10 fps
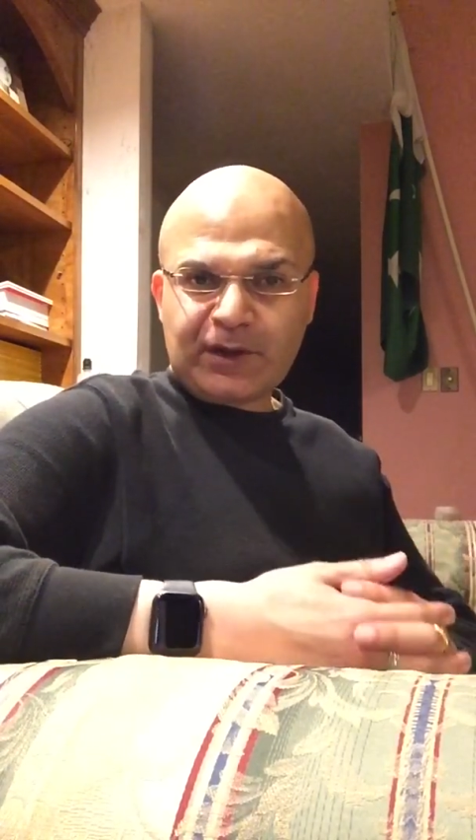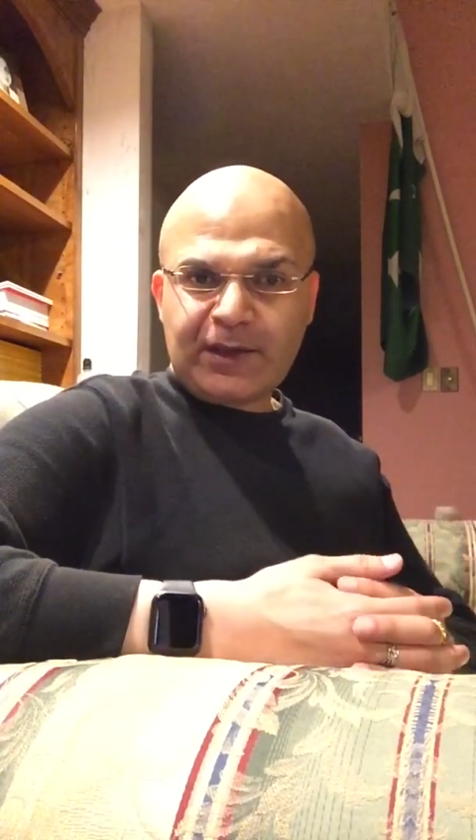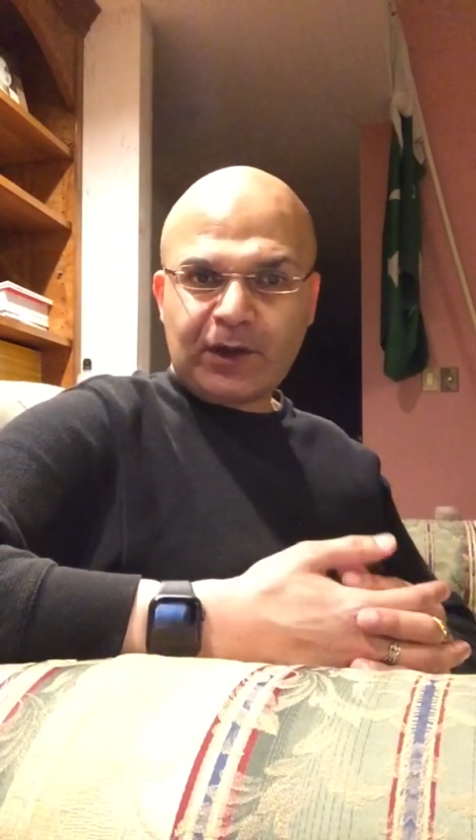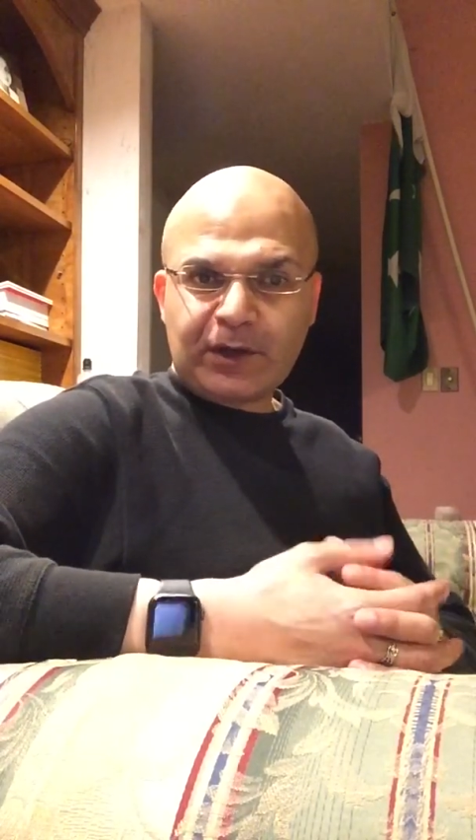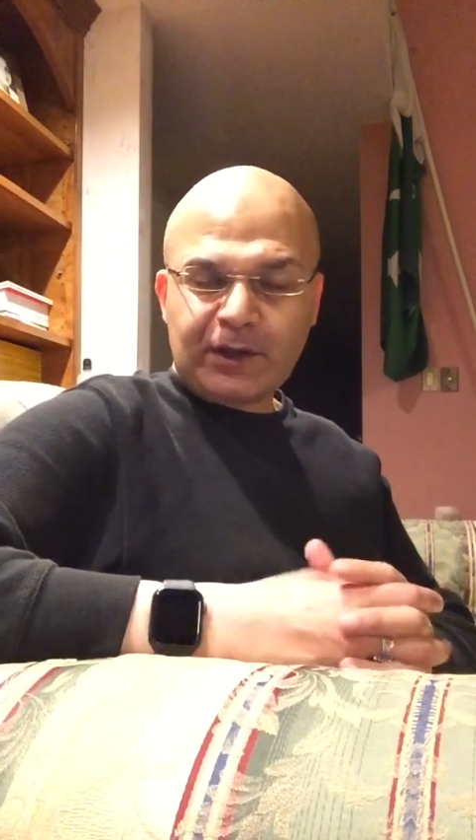
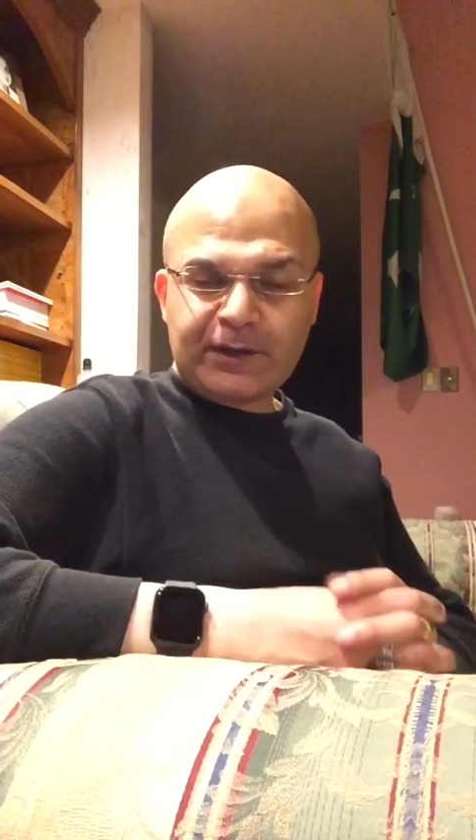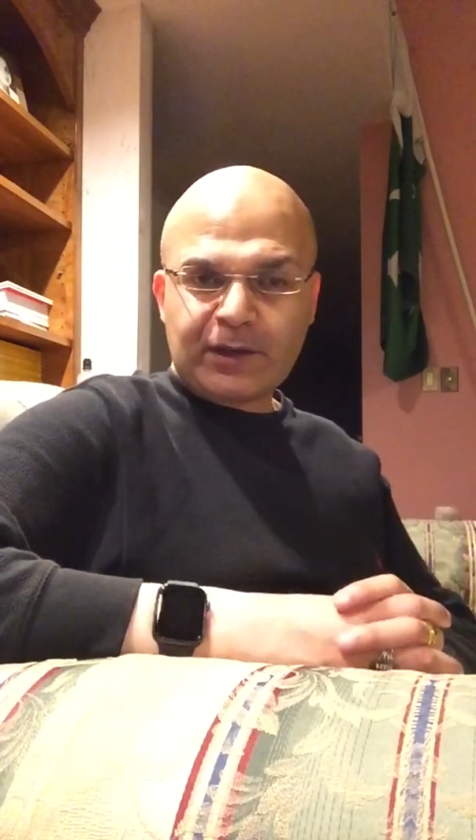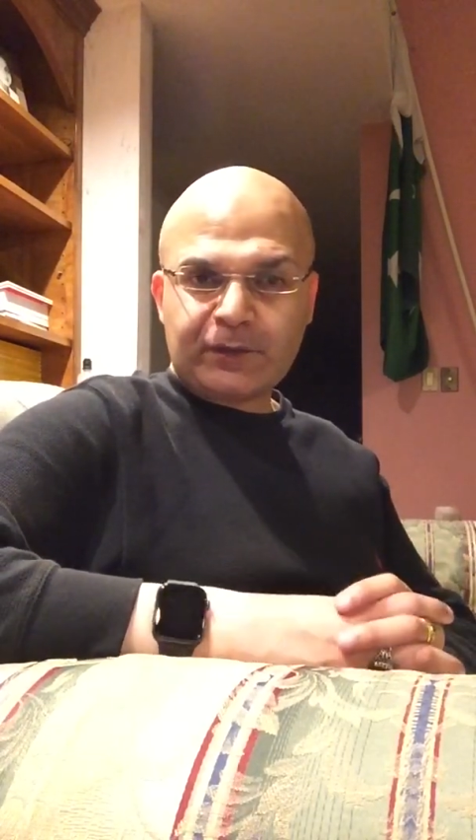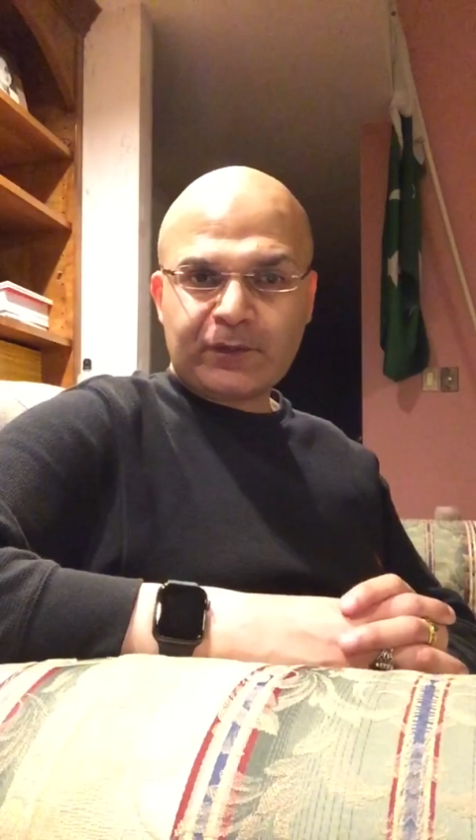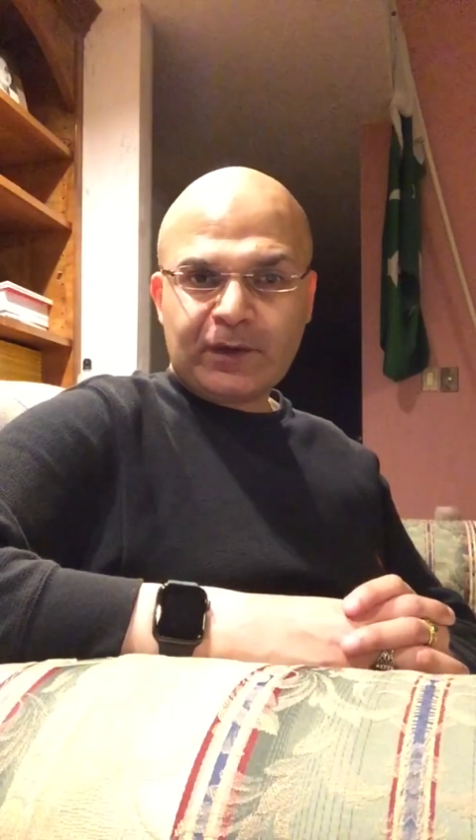Heydar
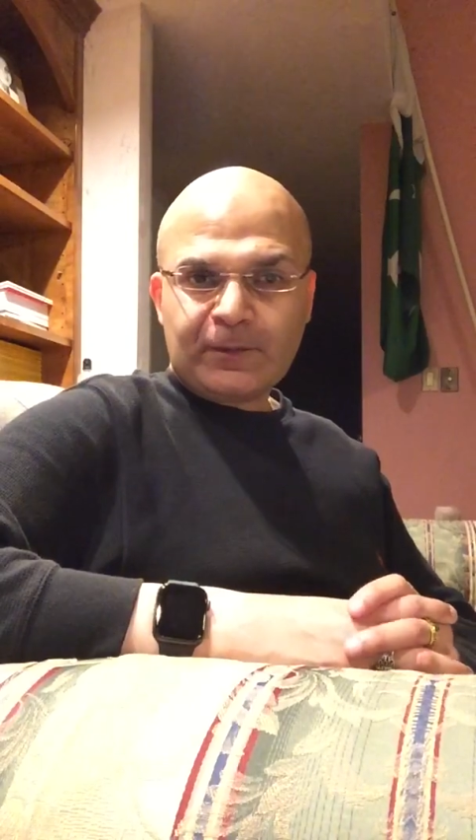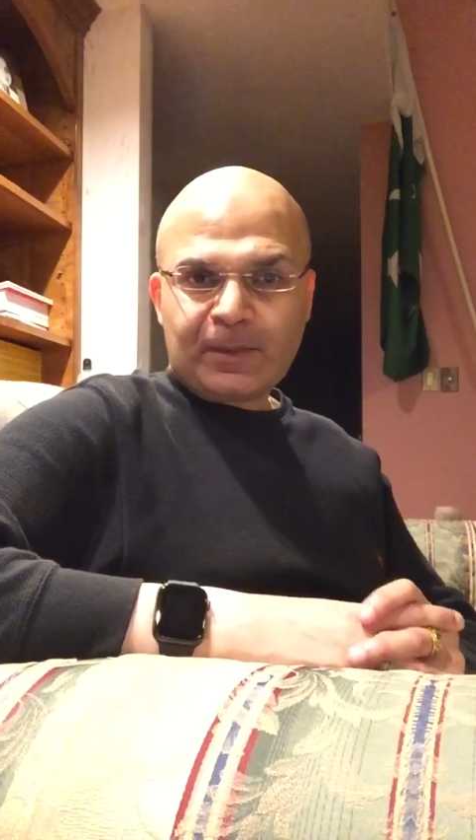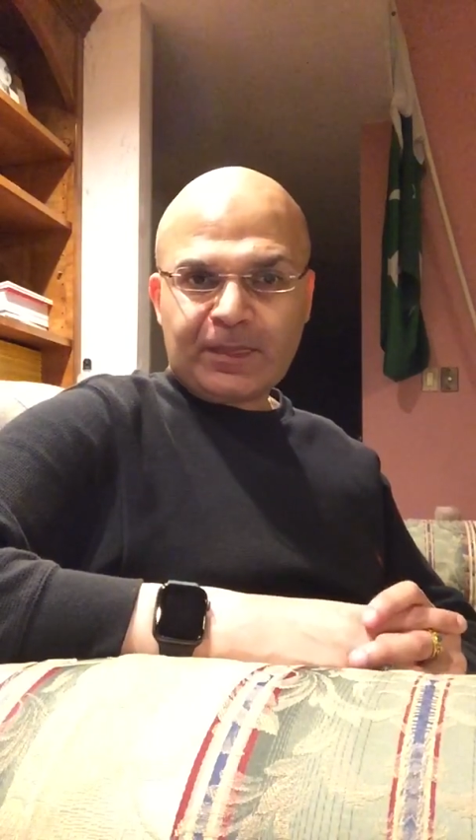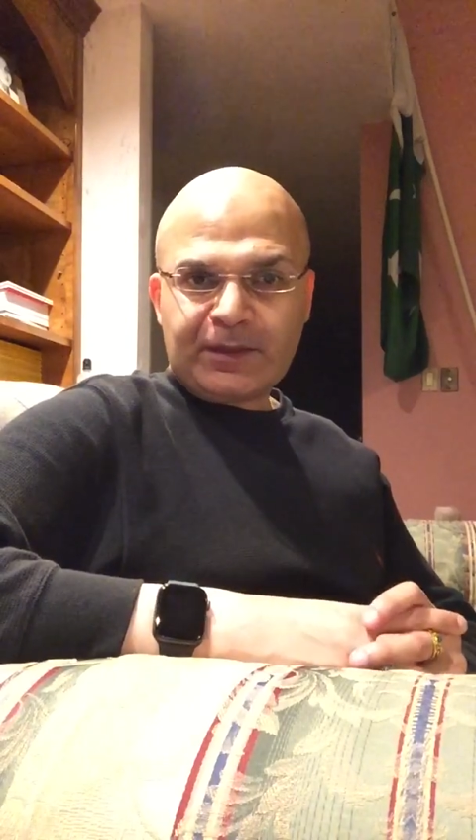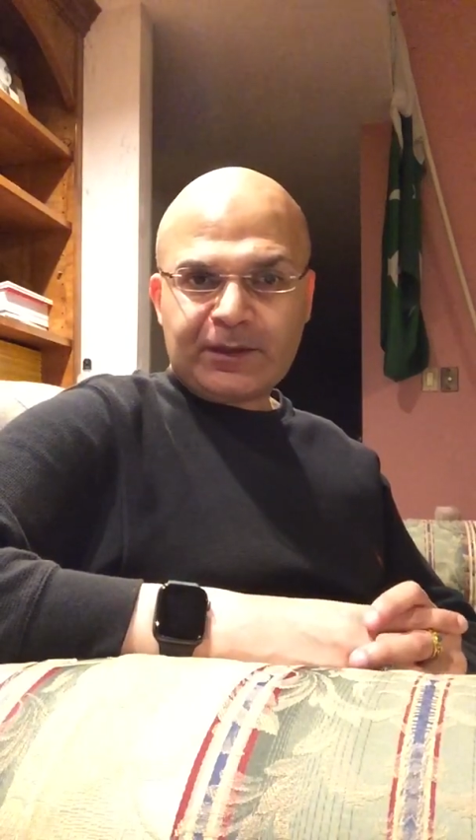Aliyev,
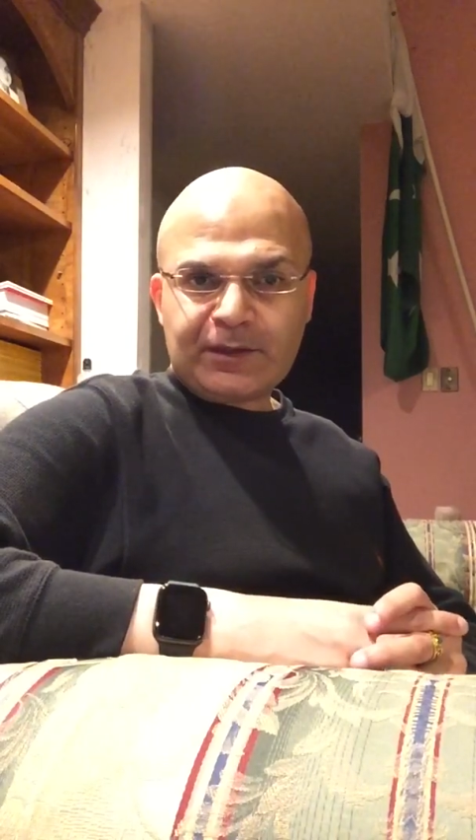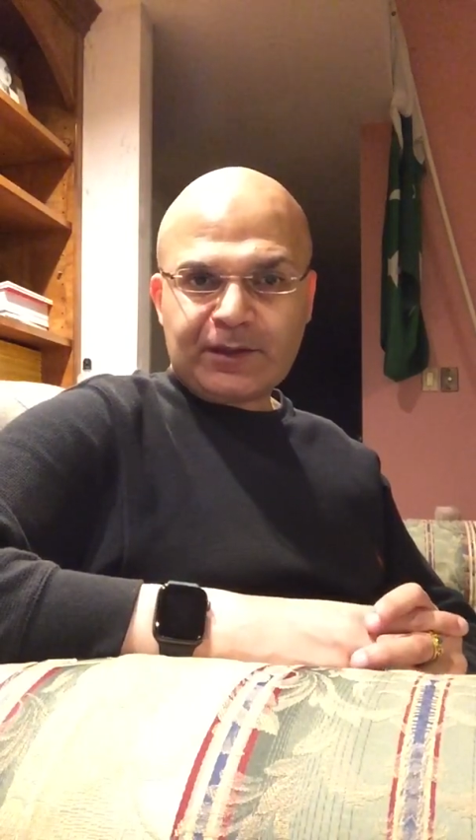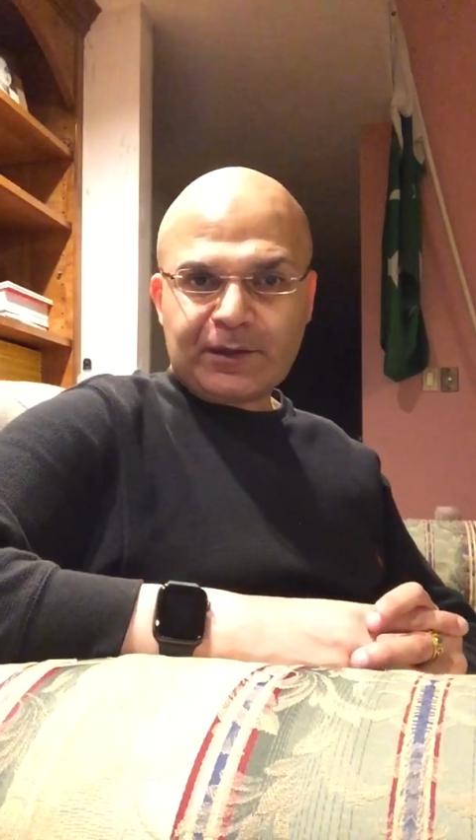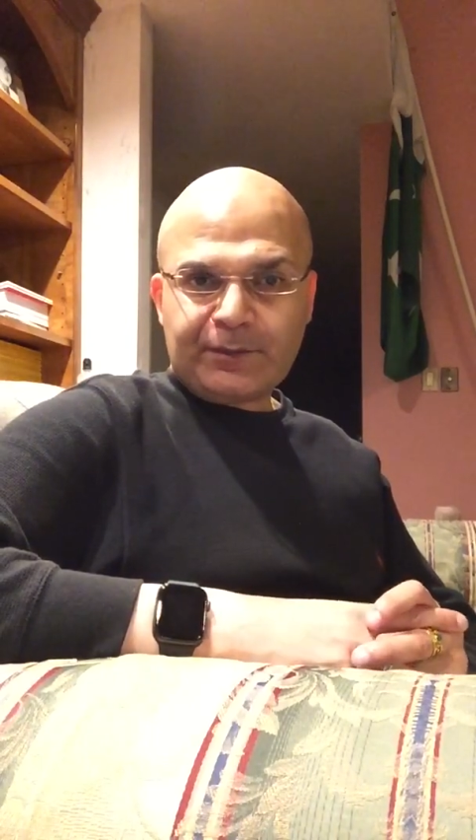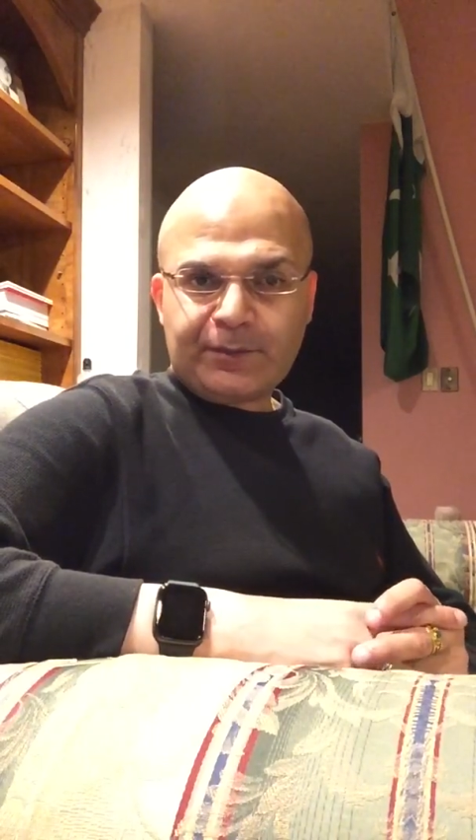
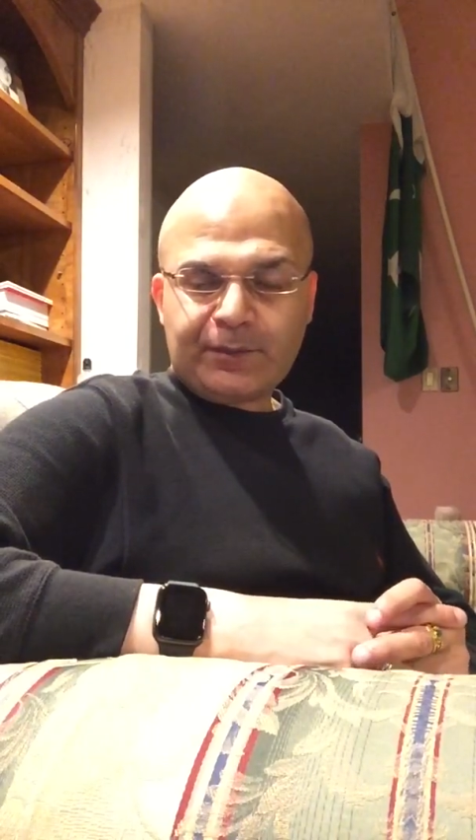the